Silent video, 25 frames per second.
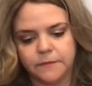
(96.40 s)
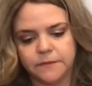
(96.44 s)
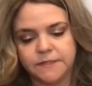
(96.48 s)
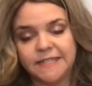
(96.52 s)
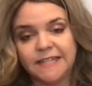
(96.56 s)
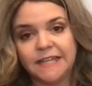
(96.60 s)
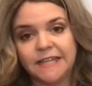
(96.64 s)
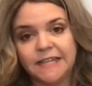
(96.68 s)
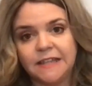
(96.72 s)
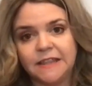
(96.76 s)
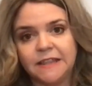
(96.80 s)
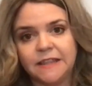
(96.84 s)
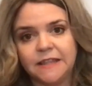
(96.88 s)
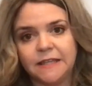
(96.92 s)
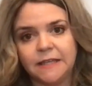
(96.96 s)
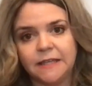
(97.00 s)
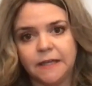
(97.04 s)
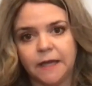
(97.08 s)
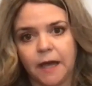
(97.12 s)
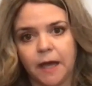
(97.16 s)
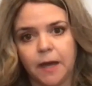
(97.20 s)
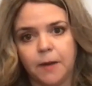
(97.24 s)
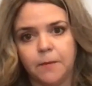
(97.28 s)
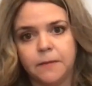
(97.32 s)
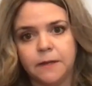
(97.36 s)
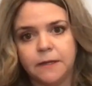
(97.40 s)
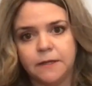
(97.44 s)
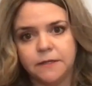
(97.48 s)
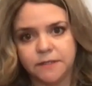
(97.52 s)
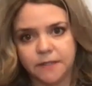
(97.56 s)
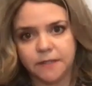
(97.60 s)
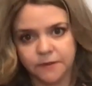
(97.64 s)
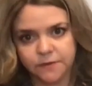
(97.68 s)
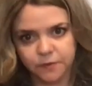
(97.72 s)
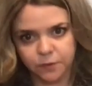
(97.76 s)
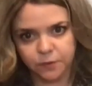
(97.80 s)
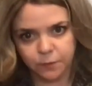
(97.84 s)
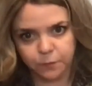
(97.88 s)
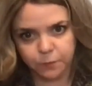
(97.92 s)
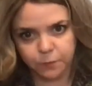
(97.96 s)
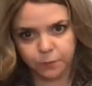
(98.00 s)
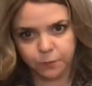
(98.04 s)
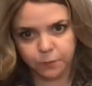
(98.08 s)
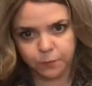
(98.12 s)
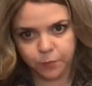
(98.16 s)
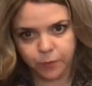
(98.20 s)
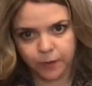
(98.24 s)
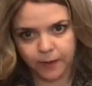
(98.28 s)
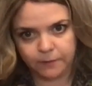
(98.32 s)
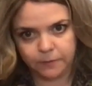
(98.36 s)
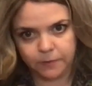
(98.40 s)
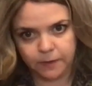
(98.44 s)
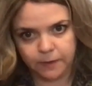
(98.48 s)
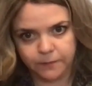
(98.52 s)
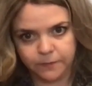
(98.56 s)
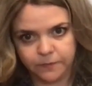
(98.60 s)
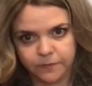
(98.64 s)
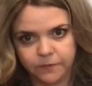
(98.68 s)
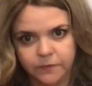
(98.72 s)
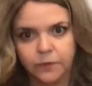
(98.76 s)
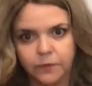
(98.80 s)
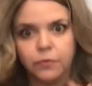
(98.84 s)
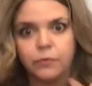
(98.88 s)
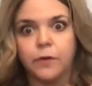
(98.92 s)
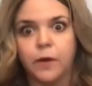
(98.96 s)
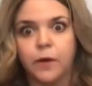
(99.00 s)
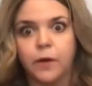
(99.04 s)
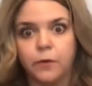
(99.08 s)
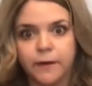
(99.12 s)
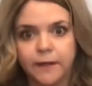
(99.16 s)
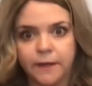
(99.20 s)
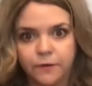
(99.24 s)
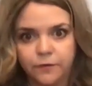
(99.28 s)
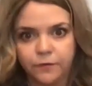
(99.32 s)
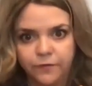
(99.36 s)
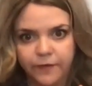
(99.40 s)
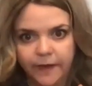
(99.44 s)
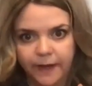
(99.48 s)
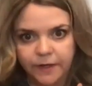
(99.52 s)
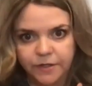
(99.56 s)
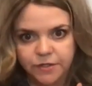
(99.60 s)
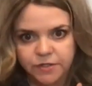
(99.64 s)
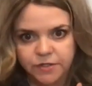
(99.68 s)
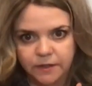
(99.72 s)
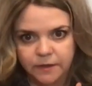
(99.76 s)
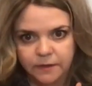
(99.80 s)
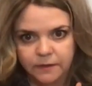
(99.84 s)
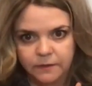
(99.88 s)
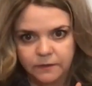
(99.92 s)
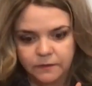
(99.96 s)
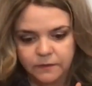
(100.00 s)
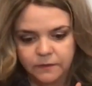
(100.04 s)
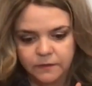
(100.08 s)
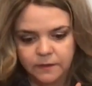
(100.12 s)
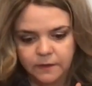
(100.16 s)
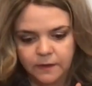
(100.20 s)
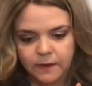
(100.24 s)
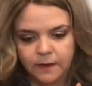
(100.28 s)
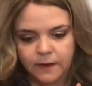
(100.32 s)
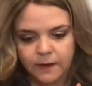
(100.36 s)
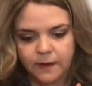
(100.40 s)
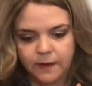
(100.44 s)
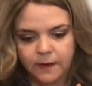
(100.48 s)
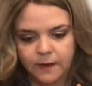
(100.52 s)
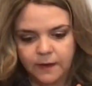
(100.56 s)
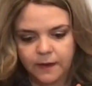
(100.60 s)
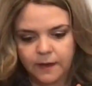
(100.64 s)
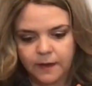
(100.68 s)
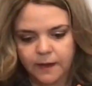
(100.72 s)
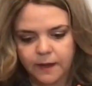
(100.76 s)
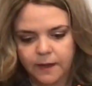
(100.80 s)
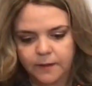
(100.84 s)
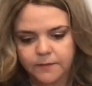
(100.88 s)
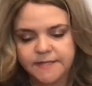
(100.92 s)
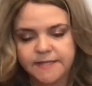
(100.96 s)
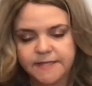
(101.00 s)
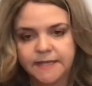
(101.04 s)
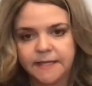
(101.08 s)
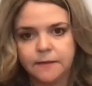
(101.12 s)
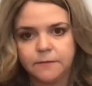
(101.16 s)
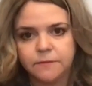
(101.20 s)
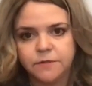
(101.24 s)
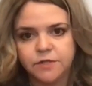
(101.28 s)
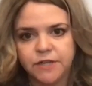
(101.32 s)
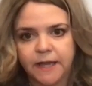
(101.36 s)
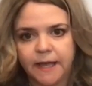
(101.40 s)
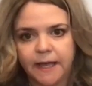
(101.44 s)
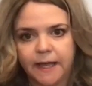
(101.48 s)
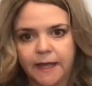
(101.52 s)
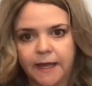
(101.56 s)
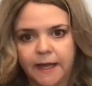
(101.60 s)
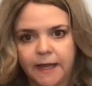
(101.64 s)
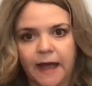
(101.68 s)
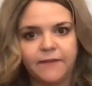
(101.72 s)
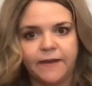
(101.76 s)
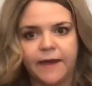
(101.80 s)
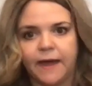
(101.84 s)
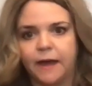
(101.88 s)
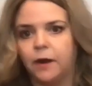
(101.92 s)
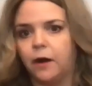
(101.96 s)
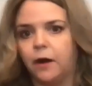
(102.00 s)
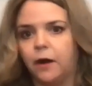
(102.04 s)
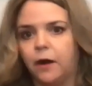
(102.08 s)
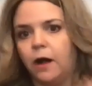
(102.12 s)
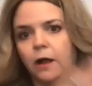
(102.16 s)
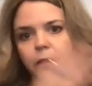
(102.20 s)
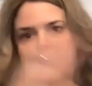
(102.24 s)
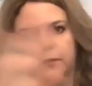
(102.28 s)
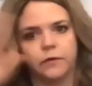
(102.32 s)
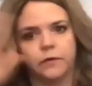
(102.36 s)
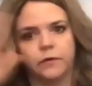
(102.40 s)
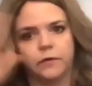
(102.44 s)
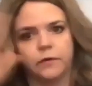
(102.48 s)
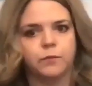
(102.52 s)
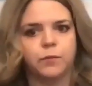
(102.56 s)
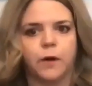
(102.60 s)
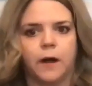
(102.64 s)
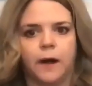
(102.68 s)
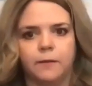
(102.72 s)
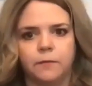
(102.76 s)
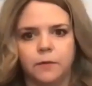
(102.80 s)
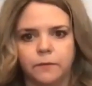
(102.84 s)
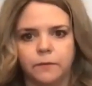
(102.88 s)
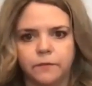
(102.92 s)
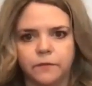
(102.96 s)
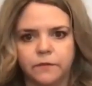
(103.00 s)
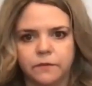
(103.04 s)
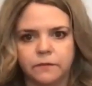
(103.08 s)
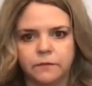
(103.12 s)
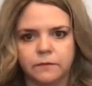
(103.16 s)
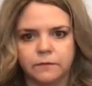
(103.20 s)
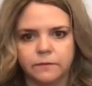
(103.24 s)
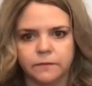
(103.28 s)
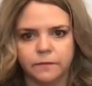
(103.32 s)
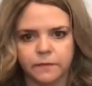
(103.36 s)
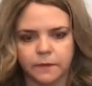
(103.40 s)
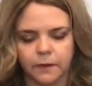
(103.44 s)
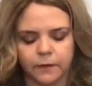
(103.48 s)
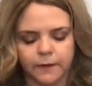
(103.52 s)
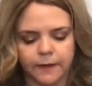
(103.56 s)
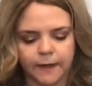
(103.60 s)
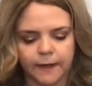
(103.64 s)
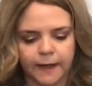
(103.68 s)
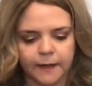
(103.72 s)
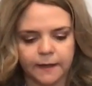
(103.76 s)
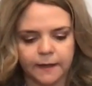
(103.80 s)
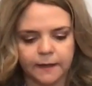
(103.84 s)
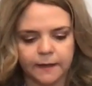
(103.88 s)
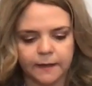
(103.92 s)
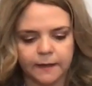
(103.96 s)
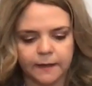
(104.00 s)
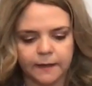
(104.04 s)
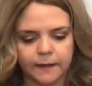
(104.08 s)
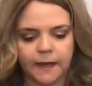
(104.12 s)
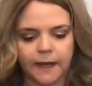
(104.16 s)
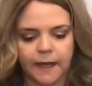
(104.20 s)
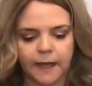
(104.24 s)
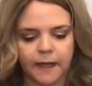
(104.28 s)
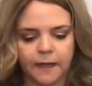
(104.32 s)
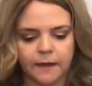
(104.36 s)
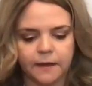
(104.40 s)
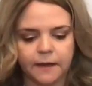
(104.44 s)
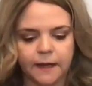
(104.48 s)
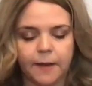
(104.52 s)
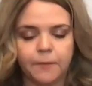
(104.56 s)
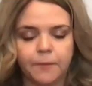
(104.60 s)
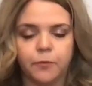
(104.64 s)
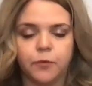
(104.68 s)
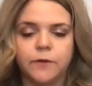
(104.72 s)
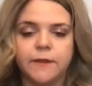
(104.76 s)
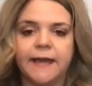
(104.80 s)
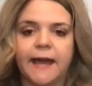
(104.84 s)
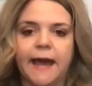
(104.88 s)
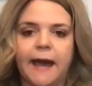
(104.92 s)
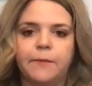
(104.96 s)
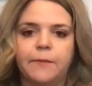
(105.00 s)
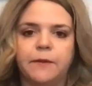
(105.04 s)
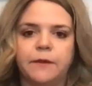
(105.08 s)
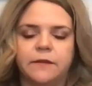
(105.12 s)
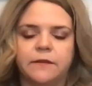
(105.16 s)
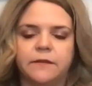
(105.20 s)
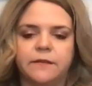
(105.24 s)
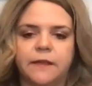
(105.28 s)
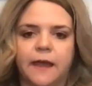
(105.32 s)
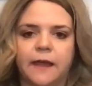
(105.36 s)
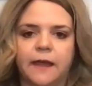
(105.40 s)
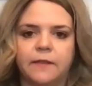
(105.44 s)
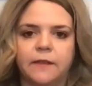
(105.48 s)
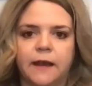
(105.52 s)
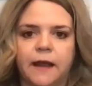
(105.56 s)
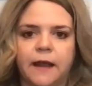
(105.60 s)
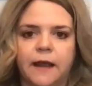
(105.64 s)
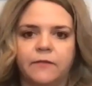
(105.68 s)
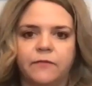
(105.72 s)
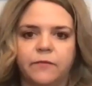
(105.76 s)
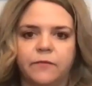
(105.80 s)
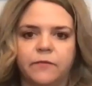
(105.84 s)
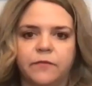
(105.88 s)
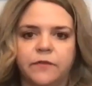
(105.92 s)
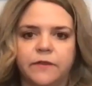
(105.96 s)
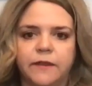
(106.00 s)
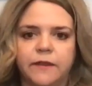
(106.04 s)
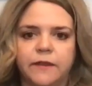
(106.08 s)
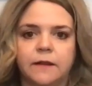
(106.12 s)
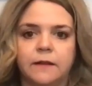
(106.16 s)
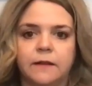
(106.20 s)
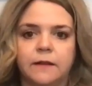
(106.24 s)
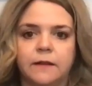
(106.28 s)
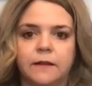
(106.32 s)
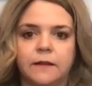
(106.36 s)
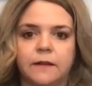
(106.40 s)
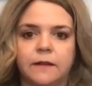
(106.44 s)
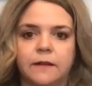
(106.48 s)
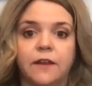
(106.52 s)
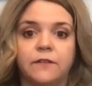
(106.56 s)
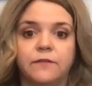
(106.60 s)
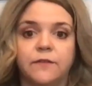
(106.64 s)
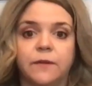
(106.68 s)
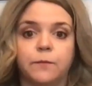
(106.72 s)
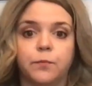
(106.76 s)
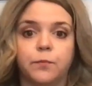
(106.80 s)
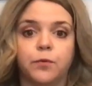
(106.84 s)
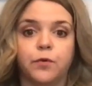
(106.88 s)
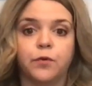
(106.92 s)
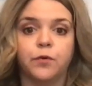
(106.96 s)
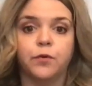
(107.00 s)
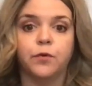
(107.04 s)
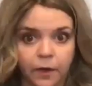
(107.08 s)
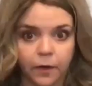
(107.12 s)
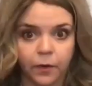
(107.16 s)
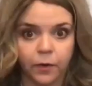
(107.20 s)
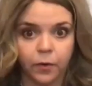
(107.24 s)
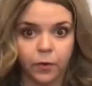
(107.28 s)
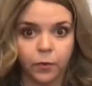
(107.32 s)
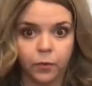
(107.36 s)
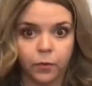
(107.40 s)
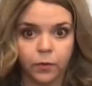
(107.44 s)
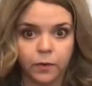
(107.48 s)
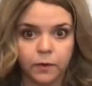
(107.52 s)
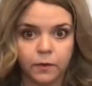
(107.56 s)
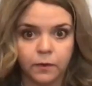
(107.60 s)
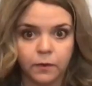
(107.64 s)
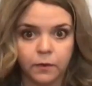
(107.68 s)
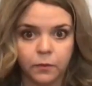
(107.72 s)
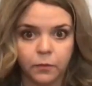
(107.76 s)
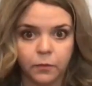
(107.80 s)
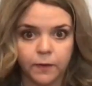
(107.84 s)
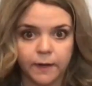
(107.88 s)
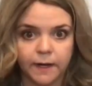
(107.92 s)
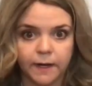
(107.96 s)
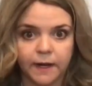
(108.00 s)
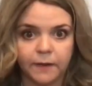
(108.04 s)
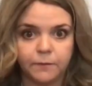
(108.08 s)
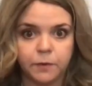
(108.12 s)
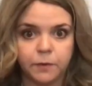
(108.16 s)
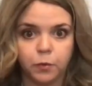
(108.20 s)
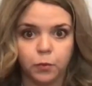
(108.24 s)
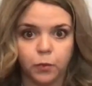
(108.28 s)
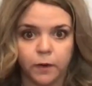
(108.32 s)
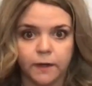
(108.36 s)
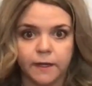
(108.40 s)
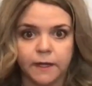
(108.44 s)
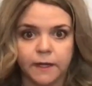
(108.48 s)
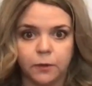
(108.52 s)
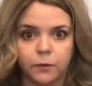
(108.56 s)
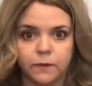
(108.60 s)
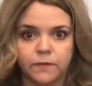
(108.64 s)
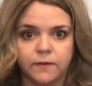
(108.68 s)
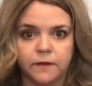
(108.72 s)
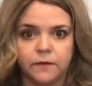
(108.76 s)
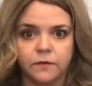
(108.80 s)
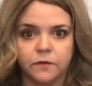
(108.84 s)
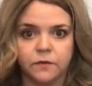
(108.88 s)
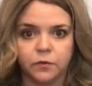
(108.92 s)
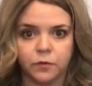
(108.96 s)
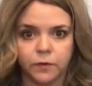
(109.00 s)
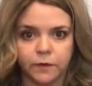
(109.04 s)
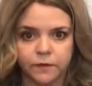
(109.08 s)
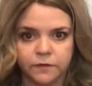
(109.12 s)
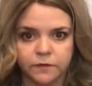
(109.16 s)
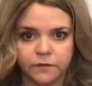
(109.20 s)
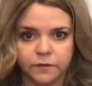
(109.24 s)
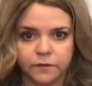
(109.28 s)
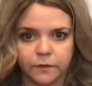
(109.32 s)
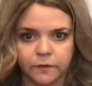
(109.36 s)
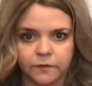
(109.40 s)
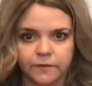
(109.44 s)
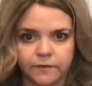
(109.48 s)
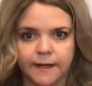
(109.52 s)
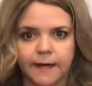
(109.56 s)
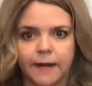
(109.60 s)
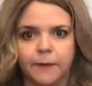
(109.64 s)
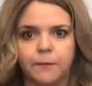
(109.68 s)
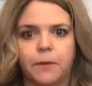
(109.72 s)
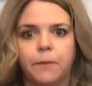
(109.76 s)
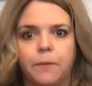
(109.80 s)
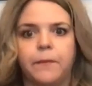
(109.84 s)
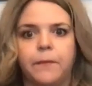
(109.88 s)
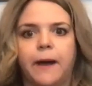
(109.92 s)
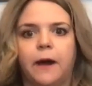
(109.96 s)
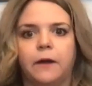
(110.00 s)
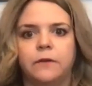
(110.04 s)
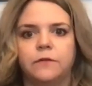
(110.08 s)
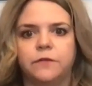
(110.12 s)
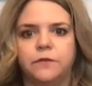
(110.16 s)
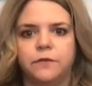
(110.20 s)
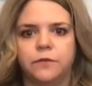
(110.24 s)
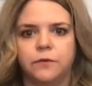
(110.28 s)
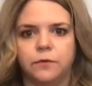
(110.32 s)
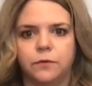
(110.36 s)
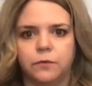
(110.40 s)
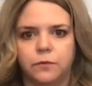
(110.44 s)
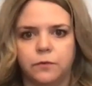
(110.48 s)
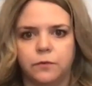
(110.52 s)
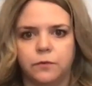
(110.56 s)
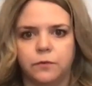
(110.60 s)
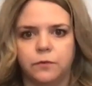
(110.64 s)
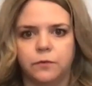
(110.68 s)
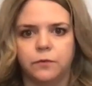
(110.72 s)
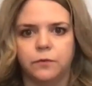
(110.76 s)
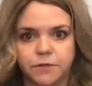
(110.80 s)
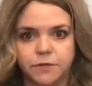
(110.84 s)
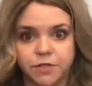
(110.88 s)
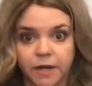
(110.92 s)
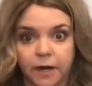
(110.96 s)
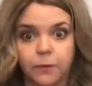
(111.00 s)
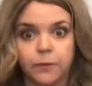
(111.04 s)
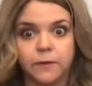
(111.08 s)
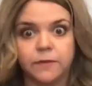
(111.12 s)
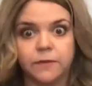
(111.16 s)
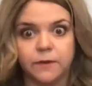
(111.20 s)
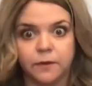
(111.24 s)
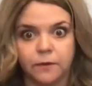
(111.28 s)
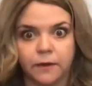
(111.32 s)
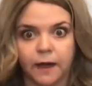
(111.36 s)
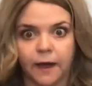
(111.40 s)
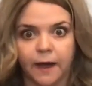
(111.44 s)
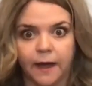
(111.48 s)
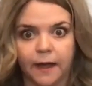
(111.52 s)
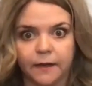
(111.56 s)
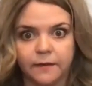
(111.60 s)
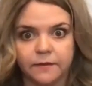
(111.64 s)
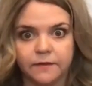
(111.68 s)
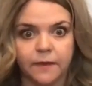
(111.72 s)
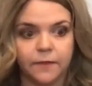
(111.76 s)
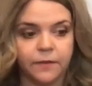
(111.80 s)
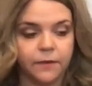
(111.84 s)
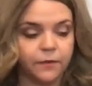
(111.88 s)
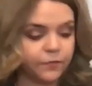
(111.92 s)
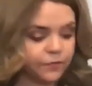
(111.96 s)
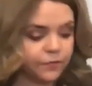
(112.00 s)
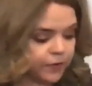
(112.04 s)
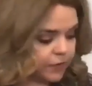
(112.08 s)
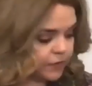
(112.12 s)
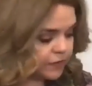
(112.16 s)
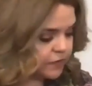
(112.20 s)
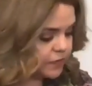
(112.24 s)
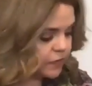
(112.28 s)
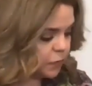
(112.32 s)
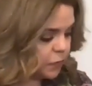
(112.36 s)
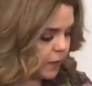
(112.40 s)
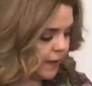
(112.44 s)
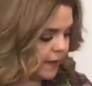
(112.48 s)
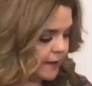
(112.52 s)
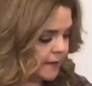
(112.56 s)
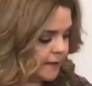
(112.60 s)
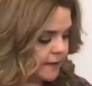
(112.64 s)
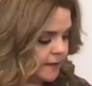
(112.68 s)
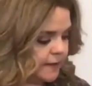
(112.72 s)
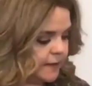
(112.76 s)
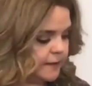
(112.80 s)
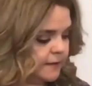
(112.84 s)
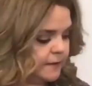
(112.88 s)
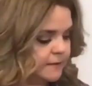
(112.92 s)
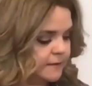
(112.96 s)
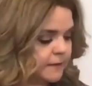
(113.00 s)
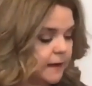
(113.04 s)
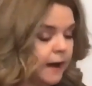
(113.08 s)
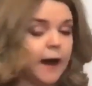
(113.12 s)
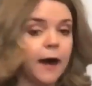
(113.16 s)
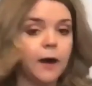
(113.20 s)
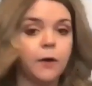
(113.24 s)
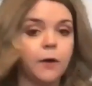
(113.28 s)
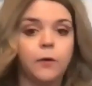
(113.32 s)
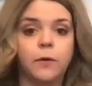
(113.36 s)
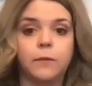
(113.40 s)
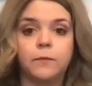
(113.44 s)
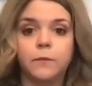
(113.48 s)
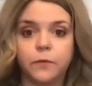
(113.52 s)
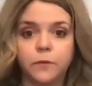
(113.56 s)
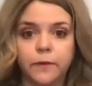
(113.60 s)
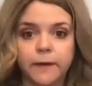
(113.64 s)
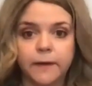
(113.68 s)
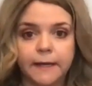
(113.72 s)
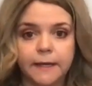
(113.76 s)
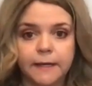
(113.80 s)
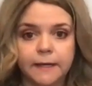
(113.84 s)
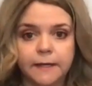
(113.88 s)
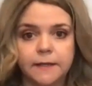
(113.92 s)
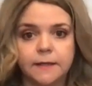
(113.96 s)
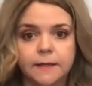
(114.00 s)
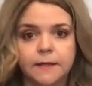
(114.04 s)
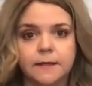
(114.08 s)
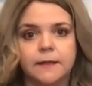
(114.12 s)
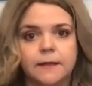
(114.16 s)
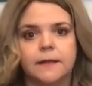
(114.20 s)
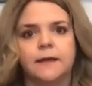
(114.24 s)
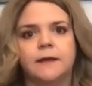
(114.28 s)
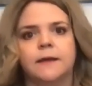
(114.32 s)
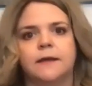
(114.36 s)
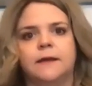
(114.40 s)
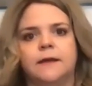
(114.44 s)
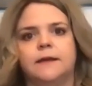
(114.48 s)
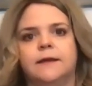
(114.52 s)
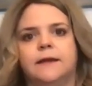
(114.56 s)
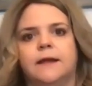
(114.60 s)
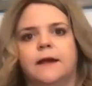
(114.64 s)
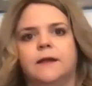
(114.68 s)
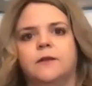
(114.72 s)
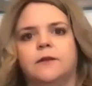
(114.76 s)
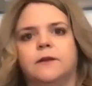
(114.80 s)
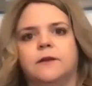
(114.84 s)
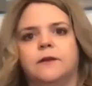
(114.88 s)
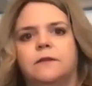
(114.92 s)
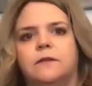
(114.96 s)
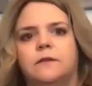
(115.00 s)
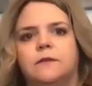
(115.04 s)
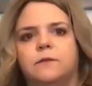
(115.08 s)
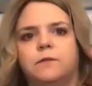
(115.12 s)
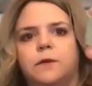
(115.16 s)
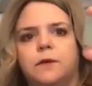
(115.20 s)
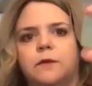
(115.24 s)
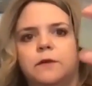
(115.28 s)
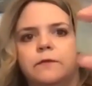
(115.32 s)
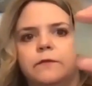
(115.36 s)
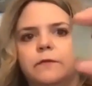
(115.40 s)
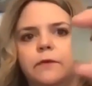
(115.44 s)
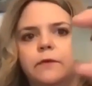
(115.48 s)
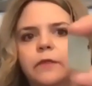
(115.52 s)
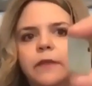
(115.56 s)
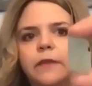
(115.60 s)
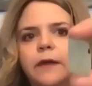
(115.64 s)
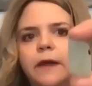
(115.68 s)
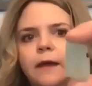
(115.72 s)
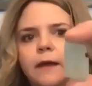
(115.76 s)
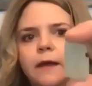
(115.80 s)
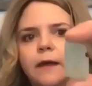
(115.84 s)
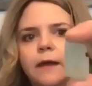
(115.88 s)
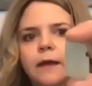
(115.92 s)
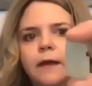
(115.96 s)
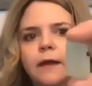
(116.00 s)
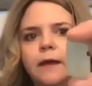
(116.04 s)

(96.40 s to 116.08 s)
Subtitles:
Teeth, gum, dental problems, throat infections, TMJ. I've had all those problems, okay? And I'm really happy to say that I've seen a lot of improvement, though, when I've been working with these crystals that I'm about to share with you guys. And the first one is aquamarine. Now look at this beautiful thing.